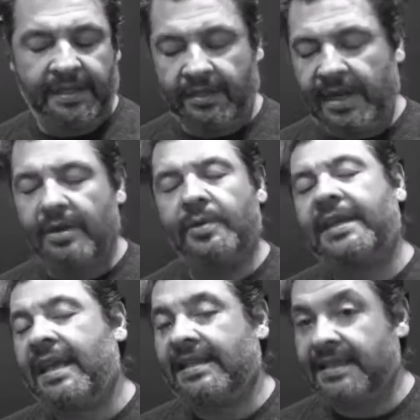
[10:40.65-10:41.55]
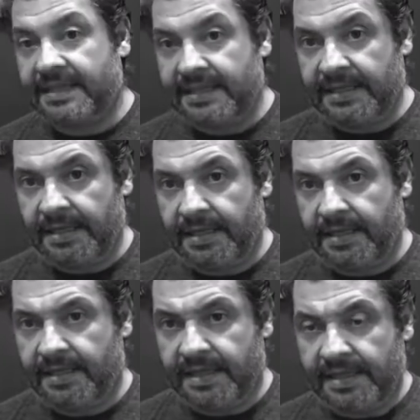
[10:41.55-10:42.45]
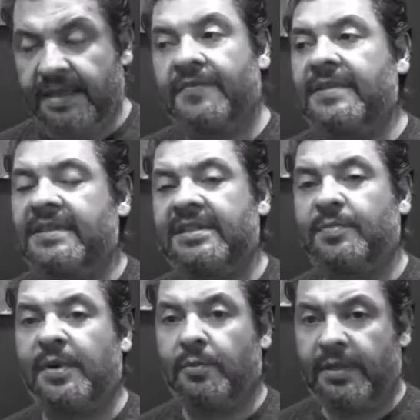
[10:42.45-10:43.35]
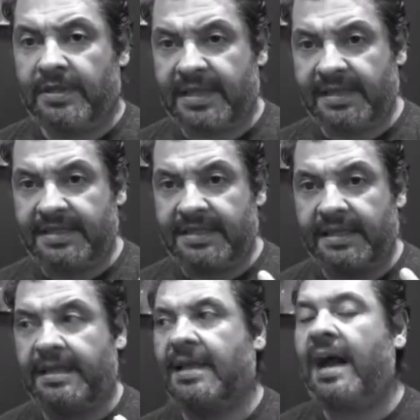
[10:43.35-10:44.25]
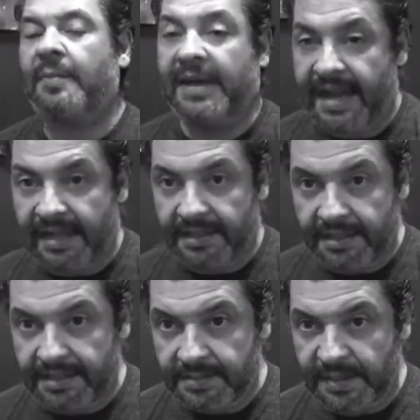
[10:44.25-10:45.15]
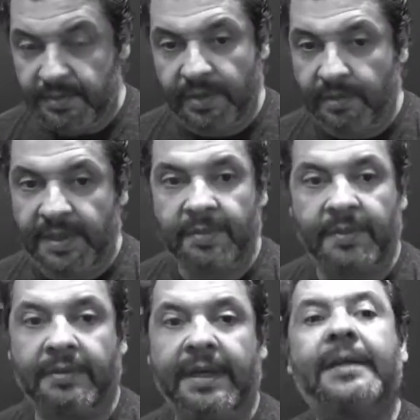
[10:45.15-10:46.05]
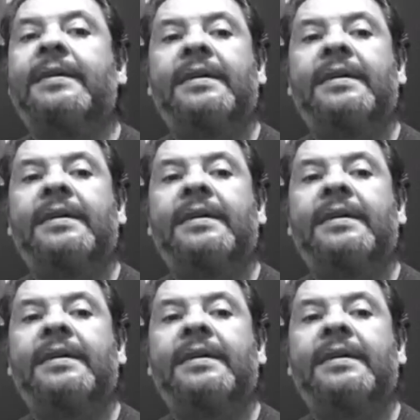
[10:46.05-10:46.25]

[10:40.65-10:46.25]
not only get to see the differences, but we get to see the commonalities between people, right?